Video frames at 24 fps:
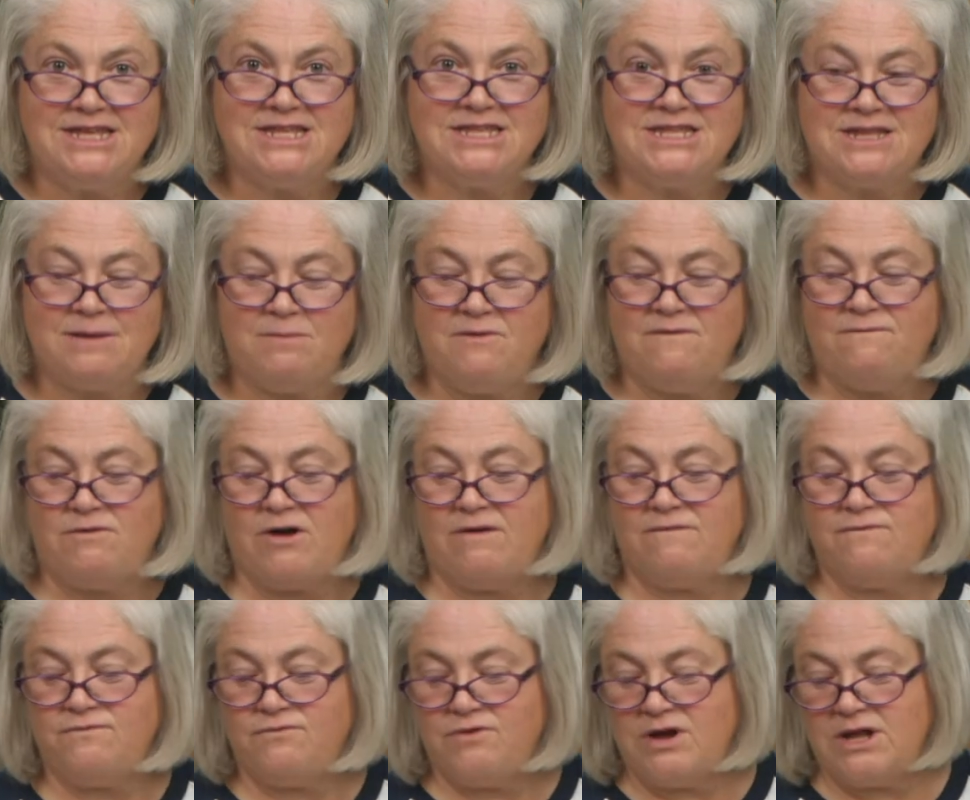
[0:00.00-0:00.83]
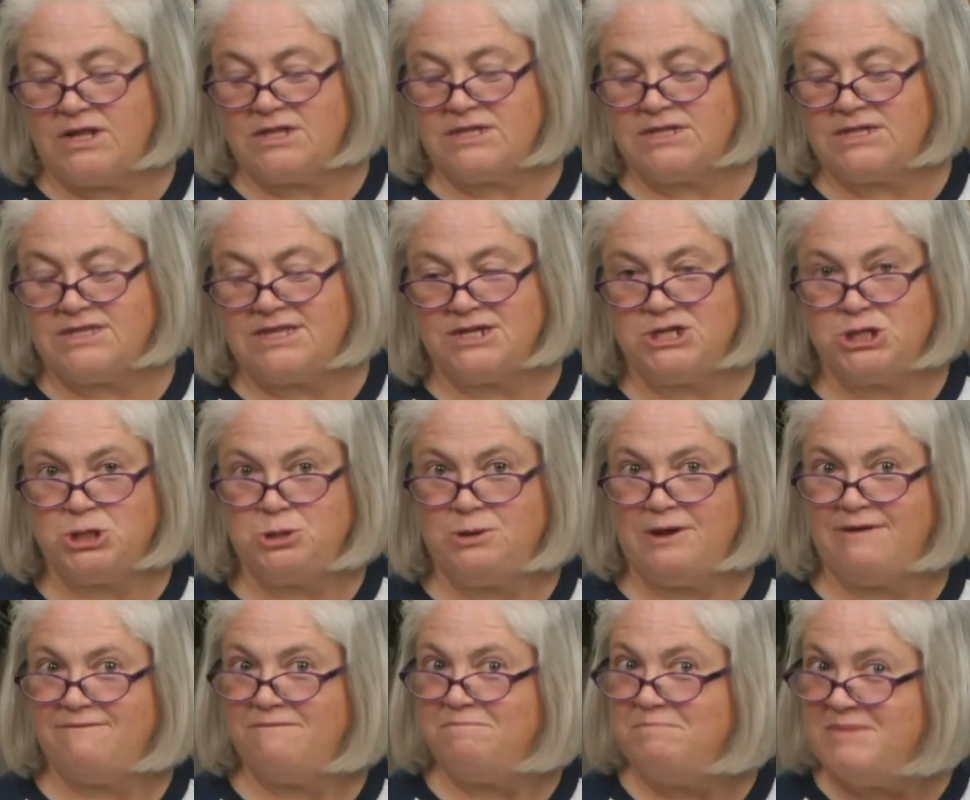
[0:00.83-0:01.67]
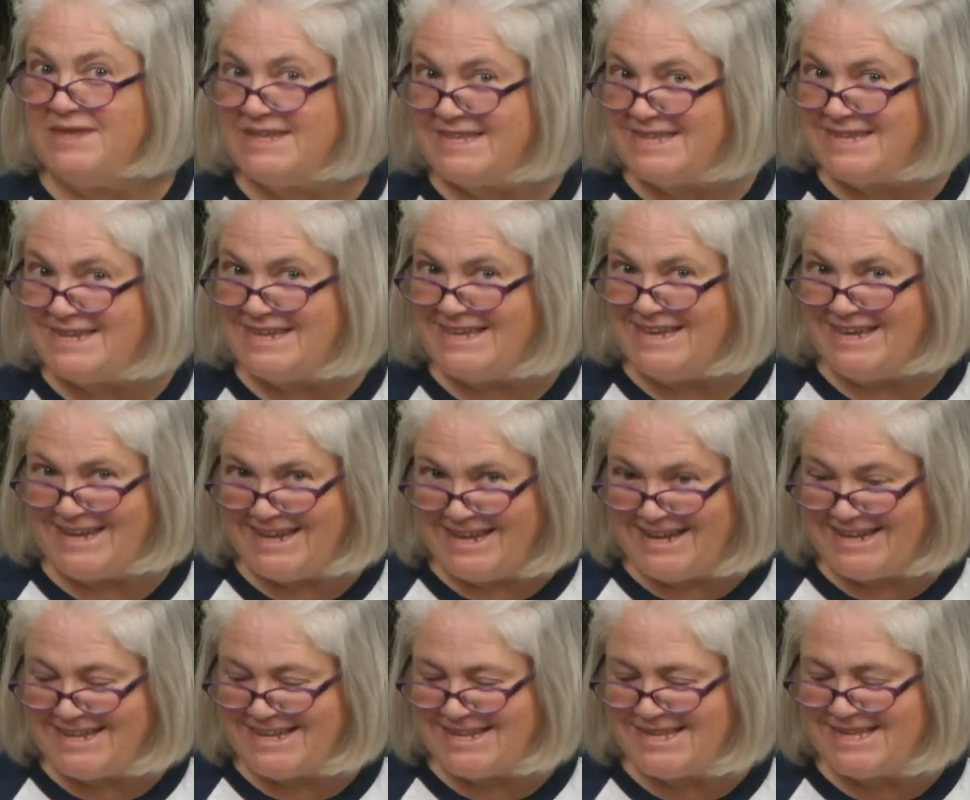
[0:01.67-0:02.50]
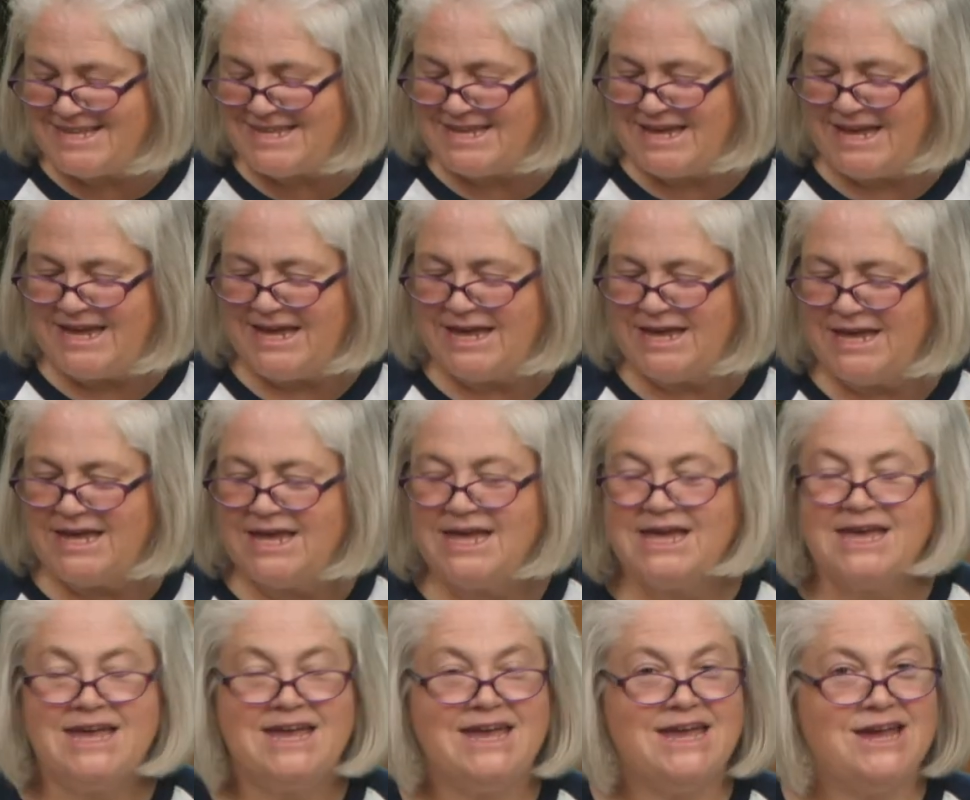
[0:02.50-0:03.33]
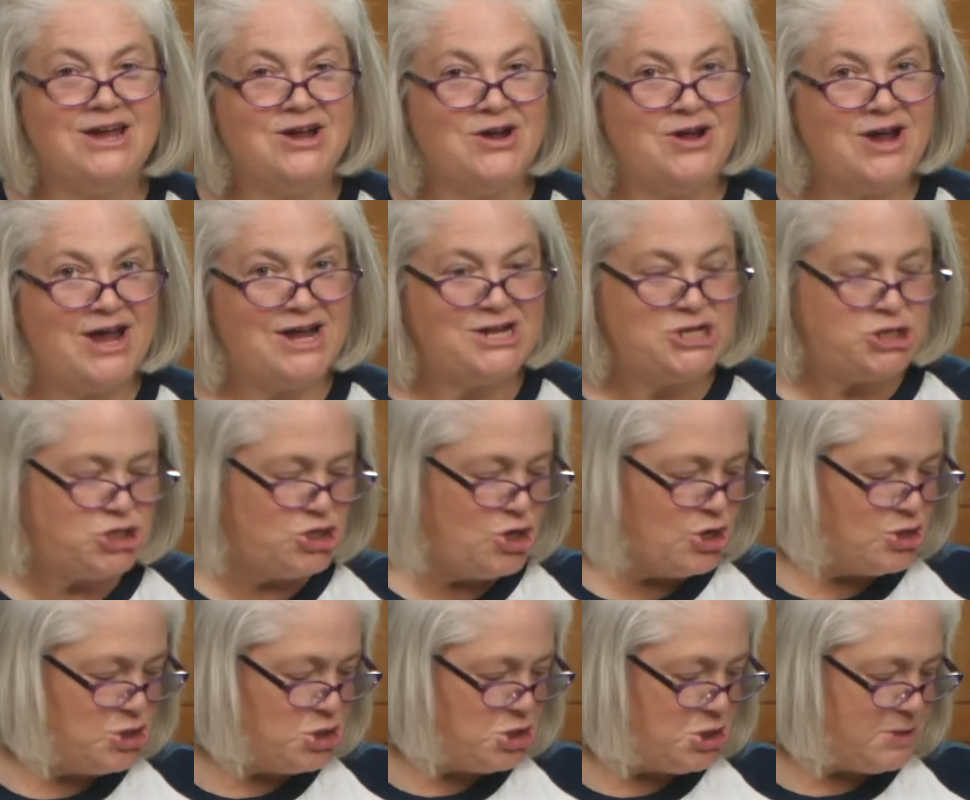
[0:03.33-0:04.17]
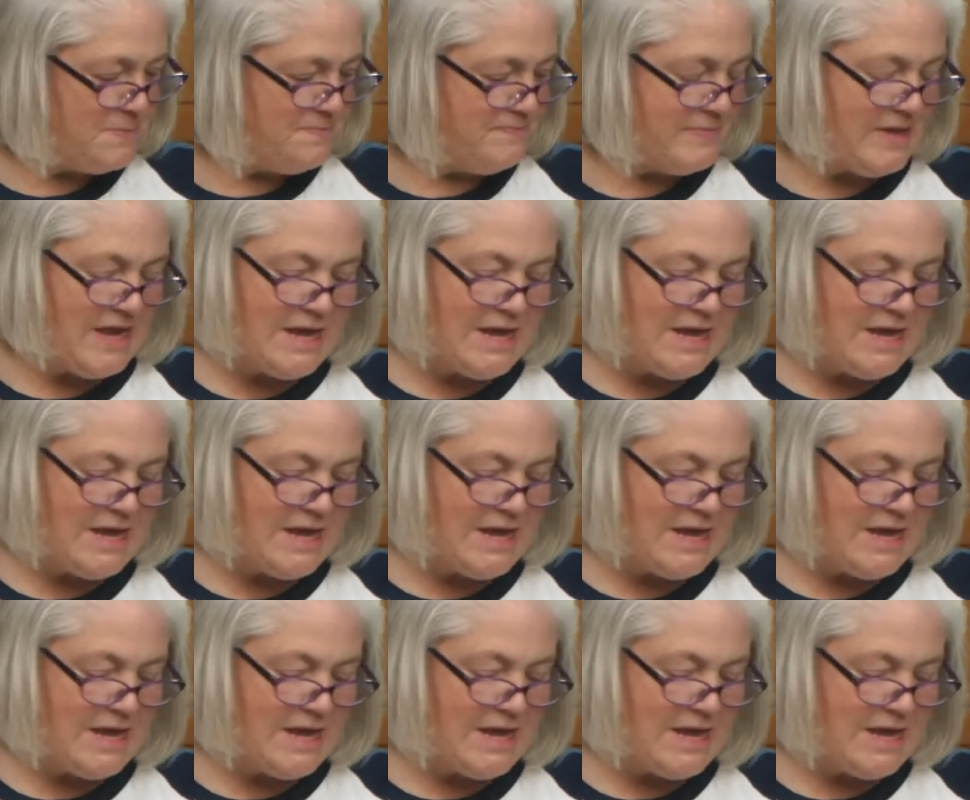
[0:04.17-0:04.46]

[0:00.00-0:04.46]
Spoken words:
some of our friends that you have missed getting to see here at church.